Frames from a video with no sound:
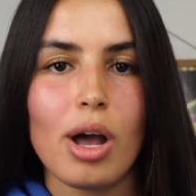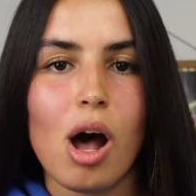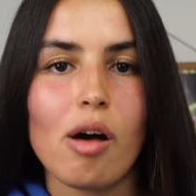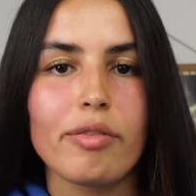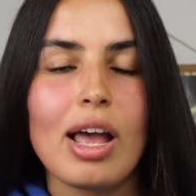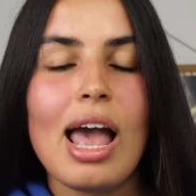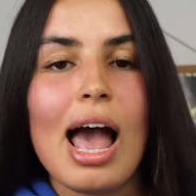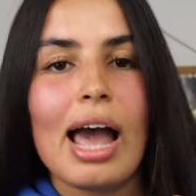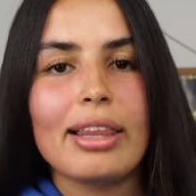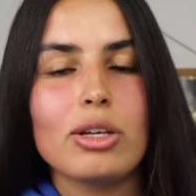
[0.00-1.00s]
it off.
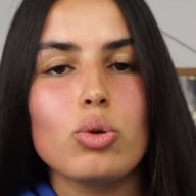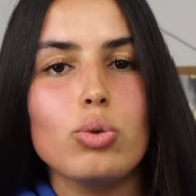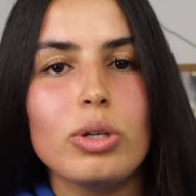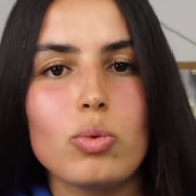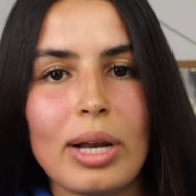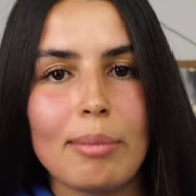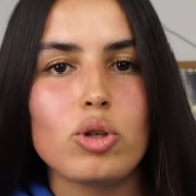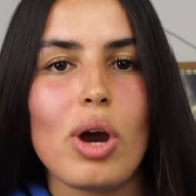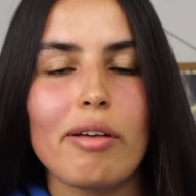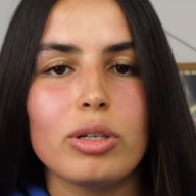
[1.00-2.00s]
I like to do this when I'm
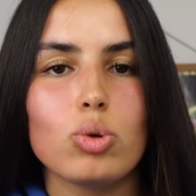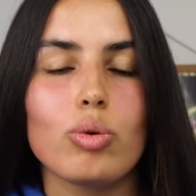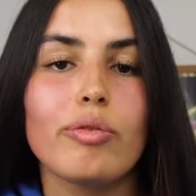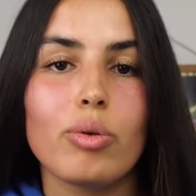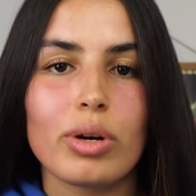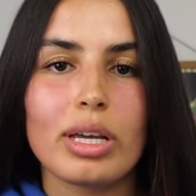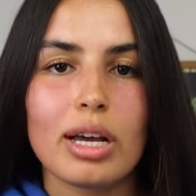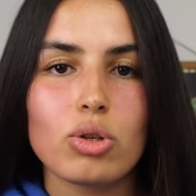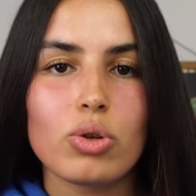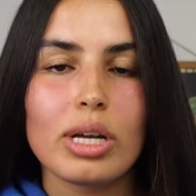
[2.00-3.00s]
traveling to a foreign
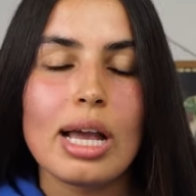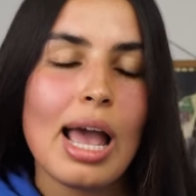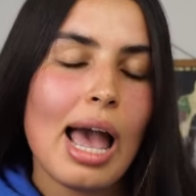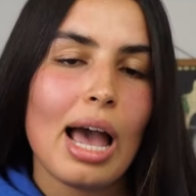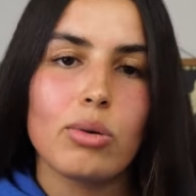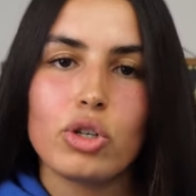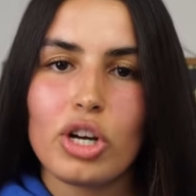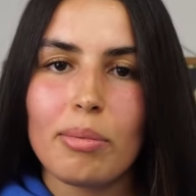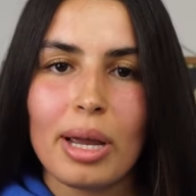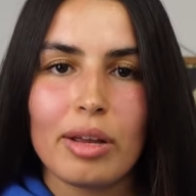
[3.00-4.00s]
country. I would
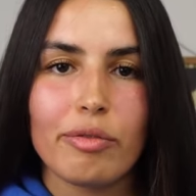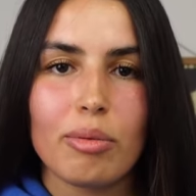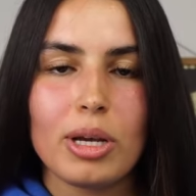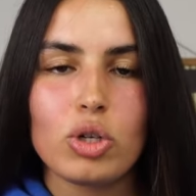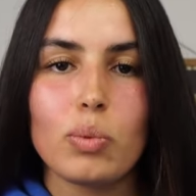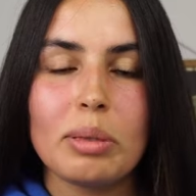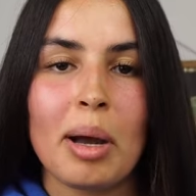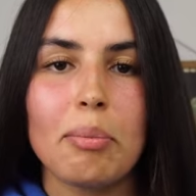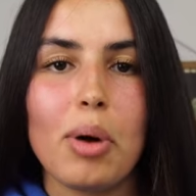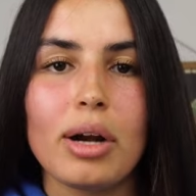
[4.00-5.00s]
share my information with
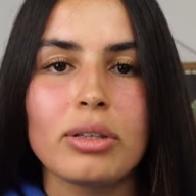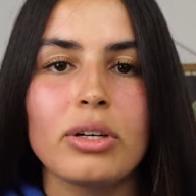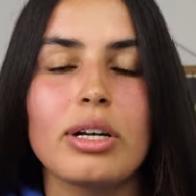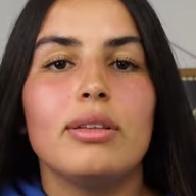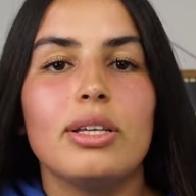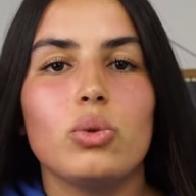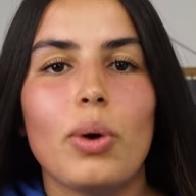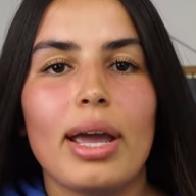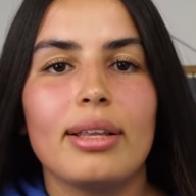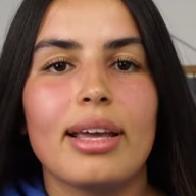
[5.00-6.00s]
my partner. This
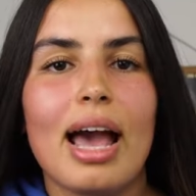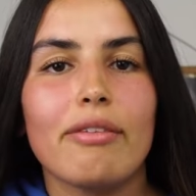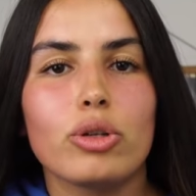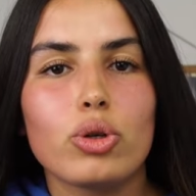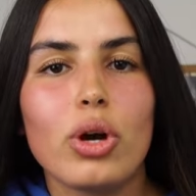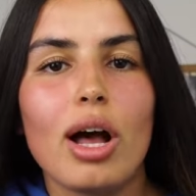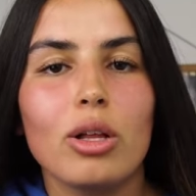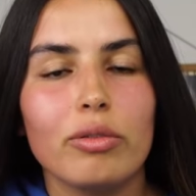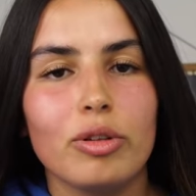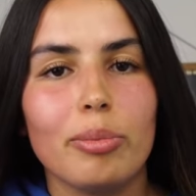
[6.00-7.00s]
way they have a
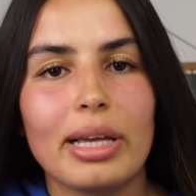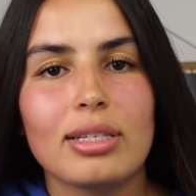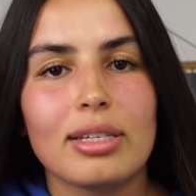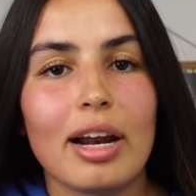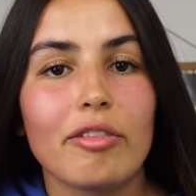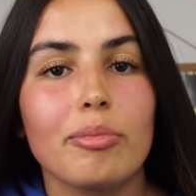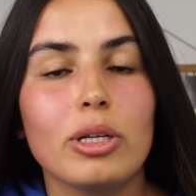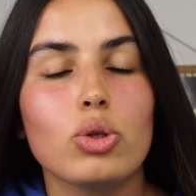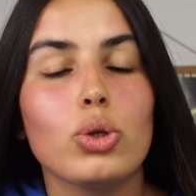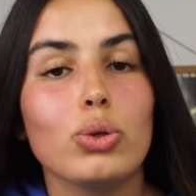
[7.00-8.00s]
trail of the places that I've
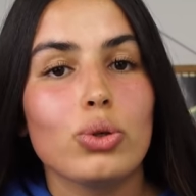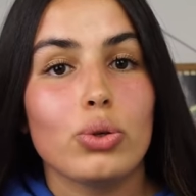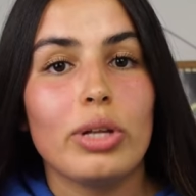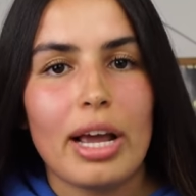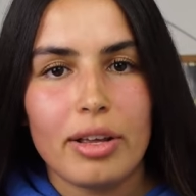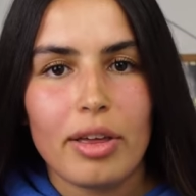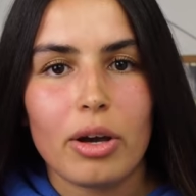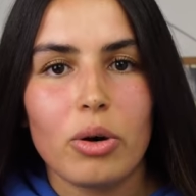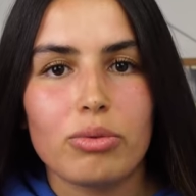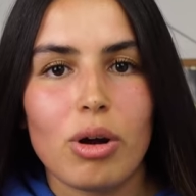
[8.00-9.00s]
been to should
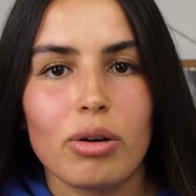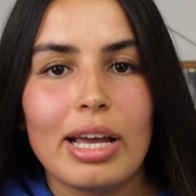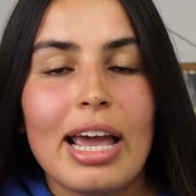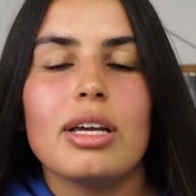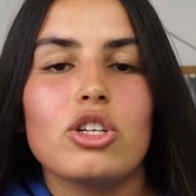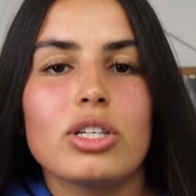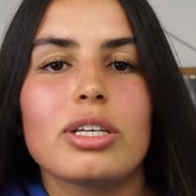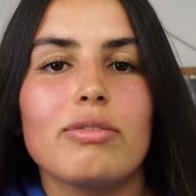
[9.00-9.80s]
anything go wrong. It just